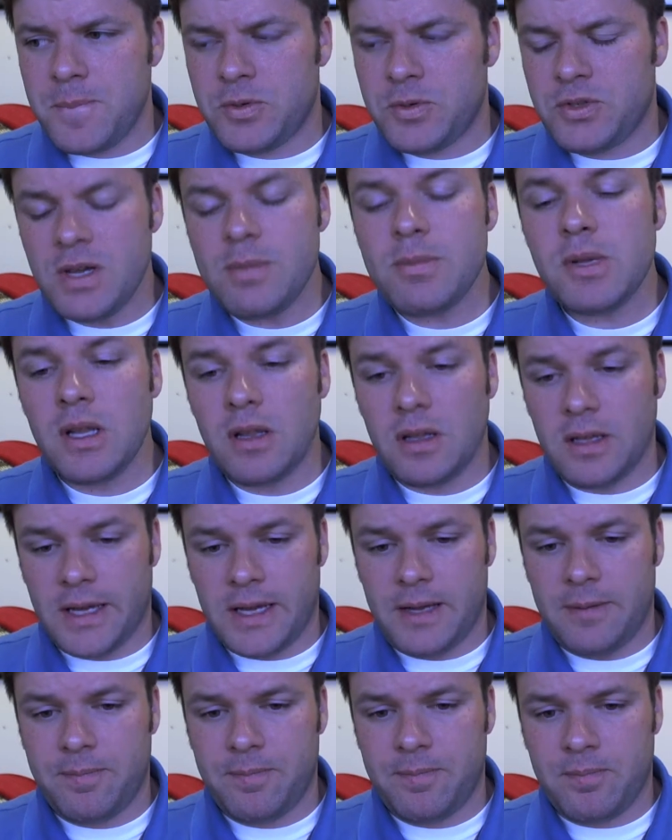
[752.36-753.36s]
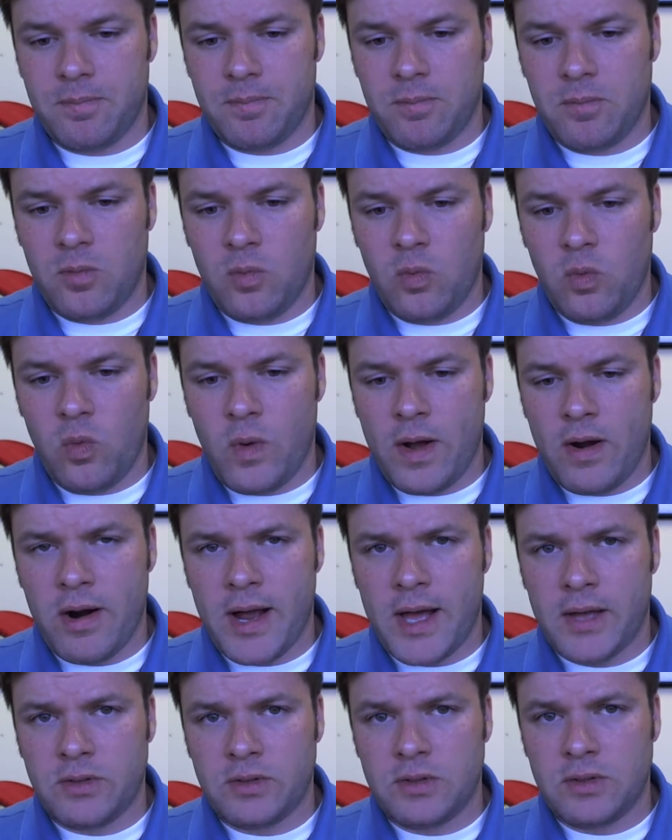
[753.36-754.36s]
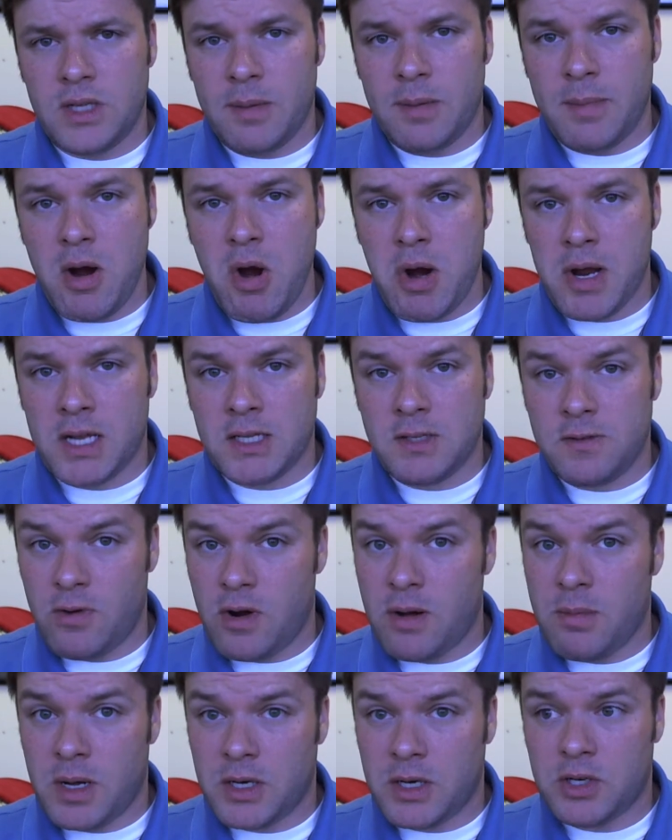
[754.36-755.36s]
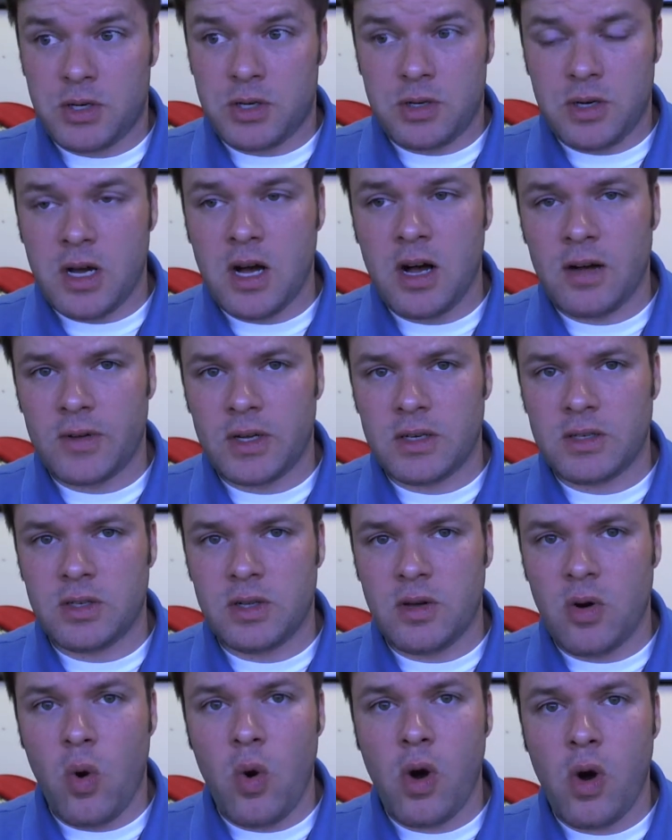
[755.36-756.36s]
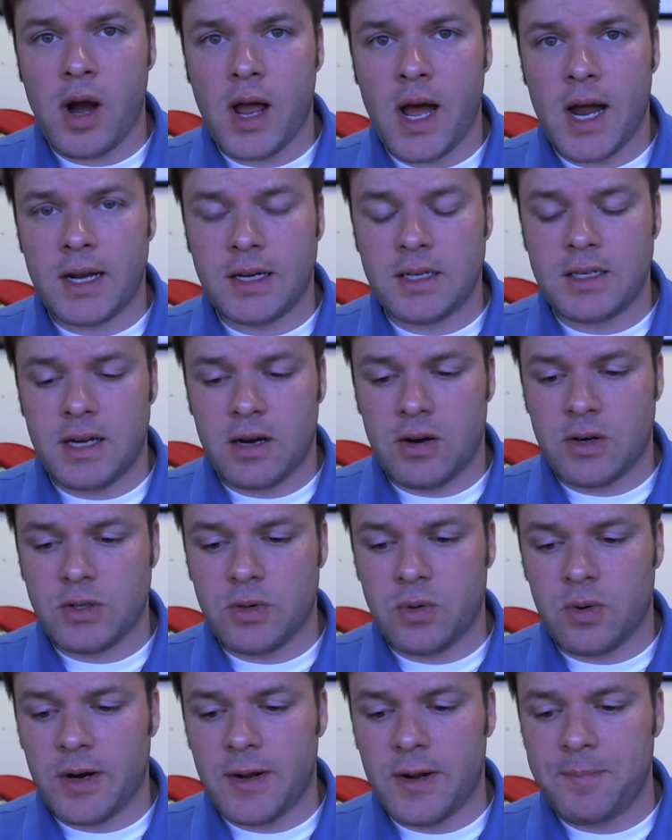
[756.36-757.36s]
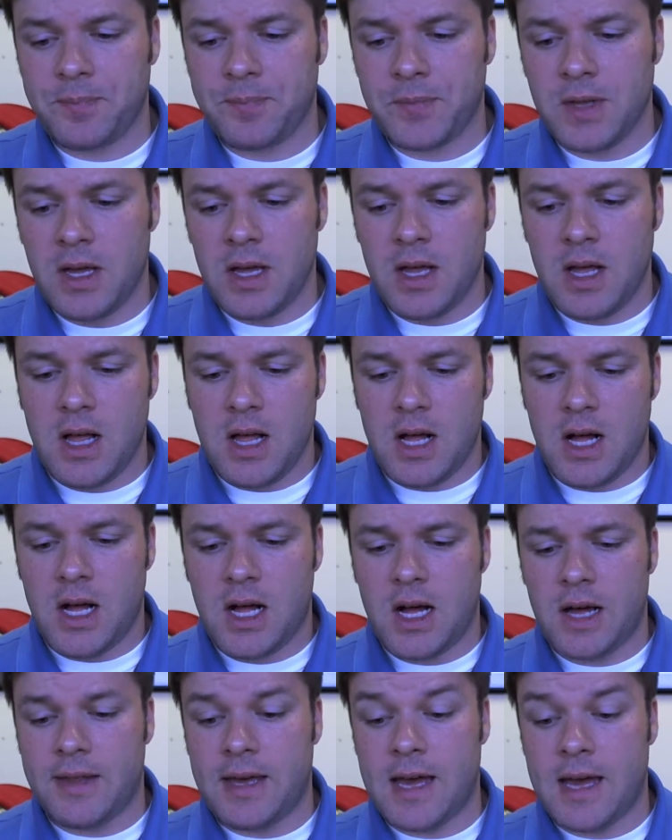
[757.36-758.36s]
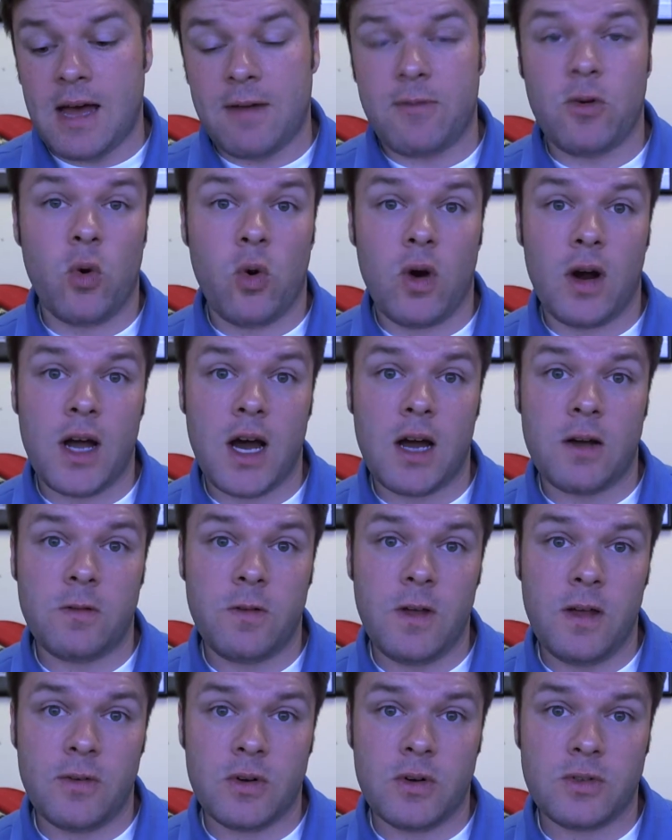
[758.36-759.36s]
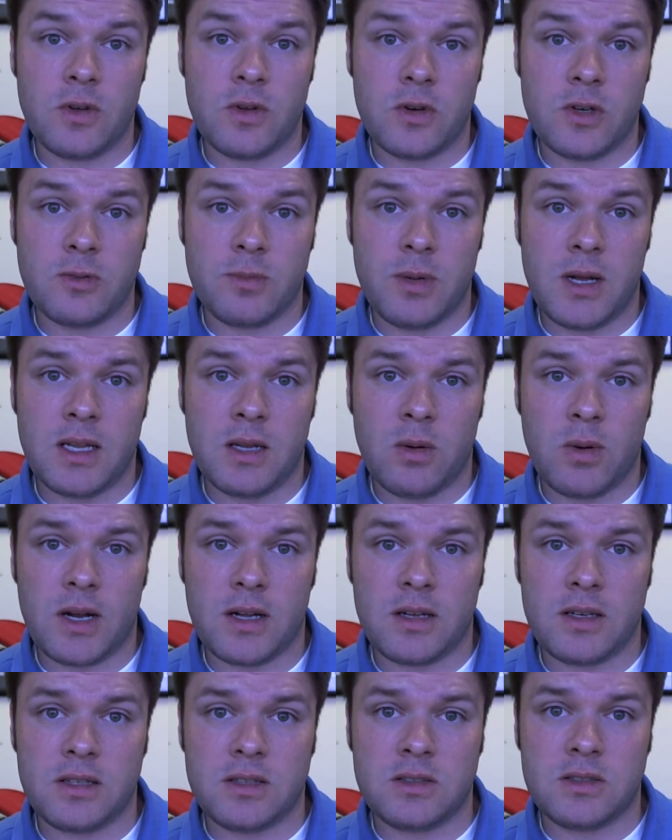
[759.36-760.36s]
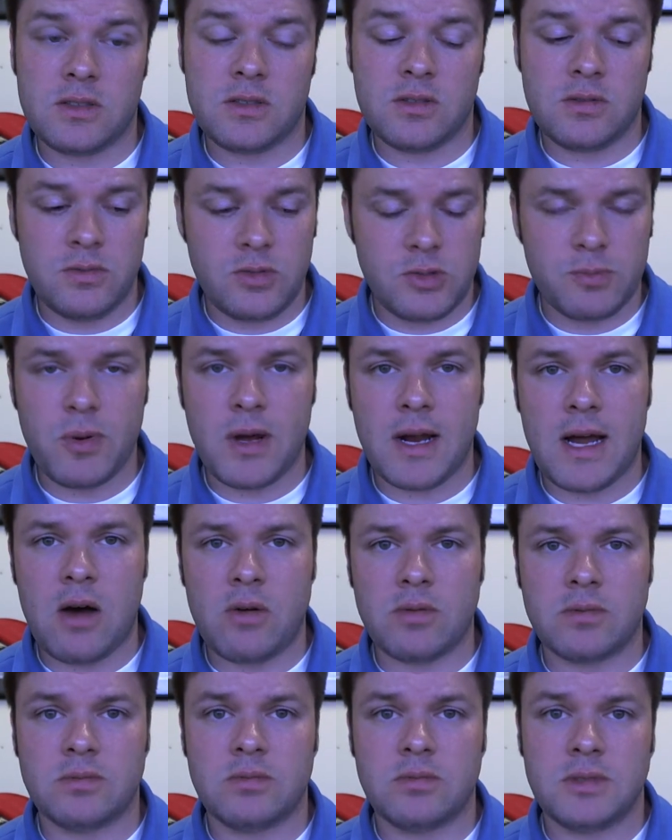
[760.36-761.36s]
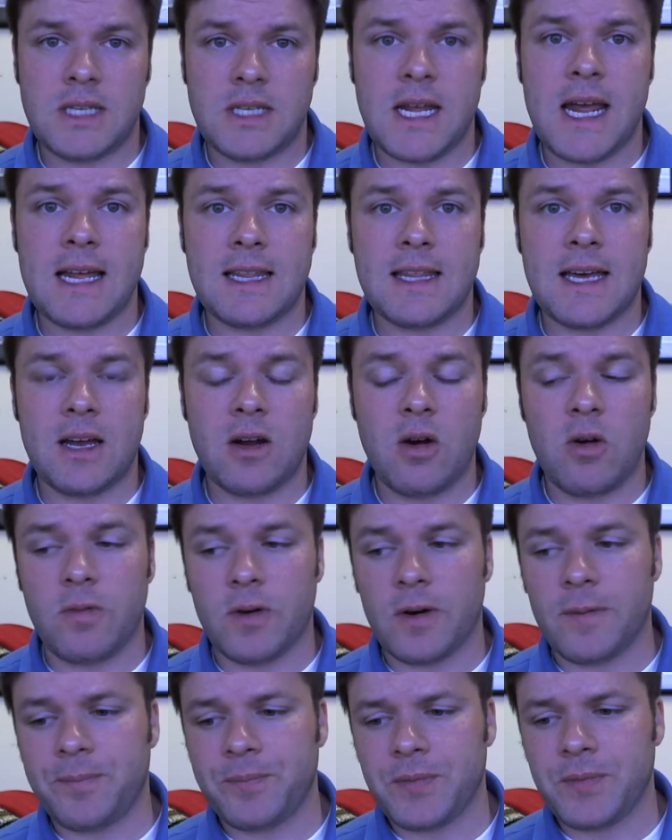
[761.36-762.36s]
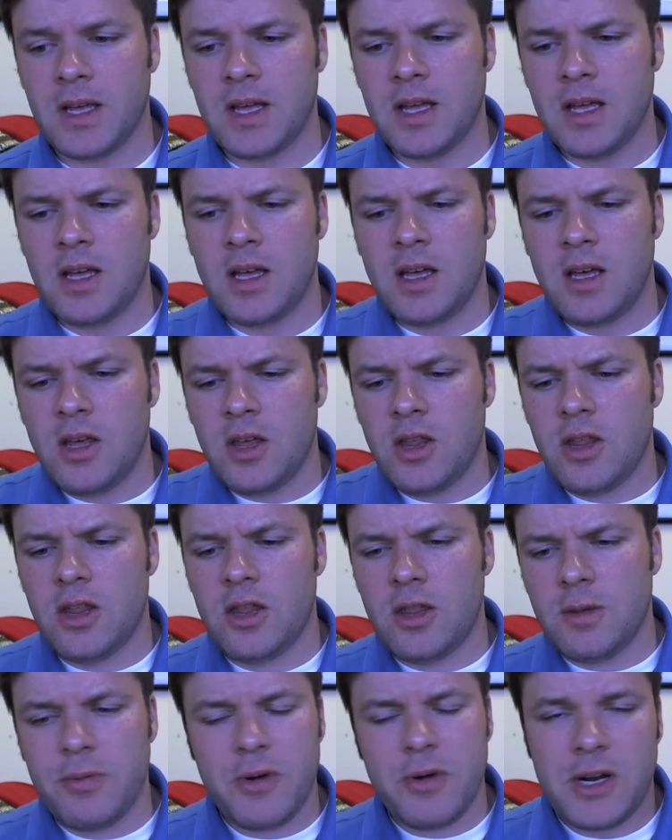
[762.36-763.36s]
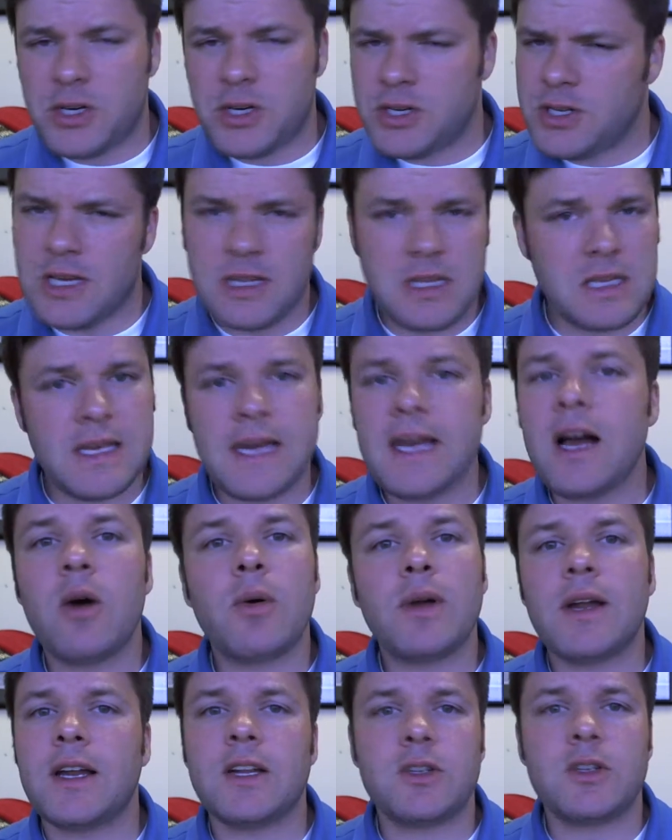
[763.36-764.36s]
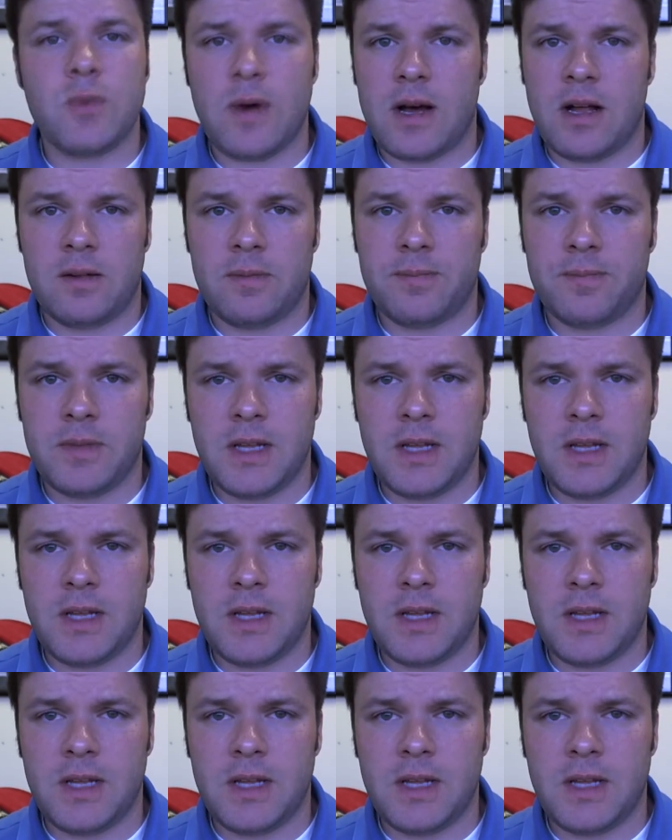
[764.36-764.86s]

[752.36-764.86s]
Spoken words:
Similarly, whereas the Americans very much covet Oregon territory, they have Oregon fever, so to speak, they want to spread out and take that over, the British think that they own it as well.